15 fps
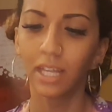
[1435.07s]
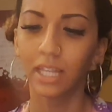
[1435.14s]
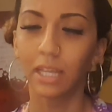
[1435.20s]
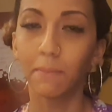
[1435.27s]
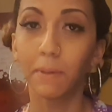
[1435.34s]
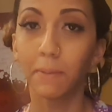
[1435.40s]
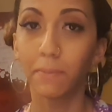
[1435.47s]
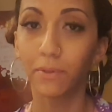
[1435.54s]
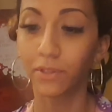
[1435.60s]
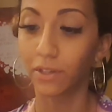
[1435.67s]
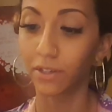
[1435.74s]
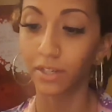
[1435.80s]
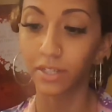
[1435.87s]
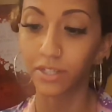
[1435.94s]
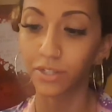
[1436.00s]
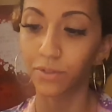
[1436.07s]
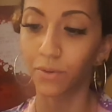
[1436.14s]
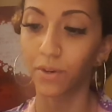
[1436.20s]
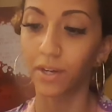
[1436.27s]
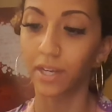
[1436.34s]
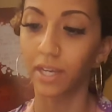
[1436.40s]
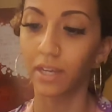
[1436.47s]
Let people know your
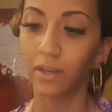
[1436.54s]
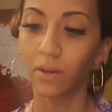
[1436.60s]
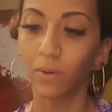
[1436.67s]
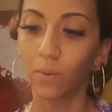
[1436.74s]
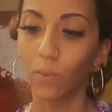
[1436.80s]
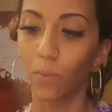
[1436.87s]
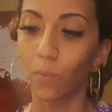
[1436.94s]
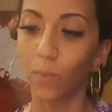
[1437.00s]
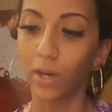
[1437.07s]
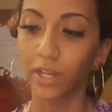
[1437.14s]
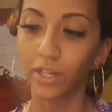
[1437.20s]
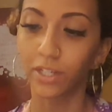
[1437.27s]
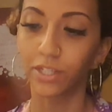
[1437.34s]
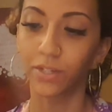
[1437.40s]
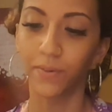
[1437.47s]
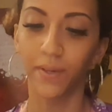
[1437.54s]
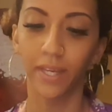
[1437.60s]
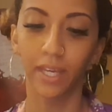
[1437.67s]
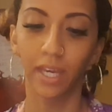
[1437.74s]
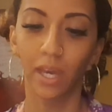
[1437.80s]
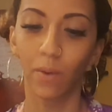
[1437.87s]
story, what you're doing,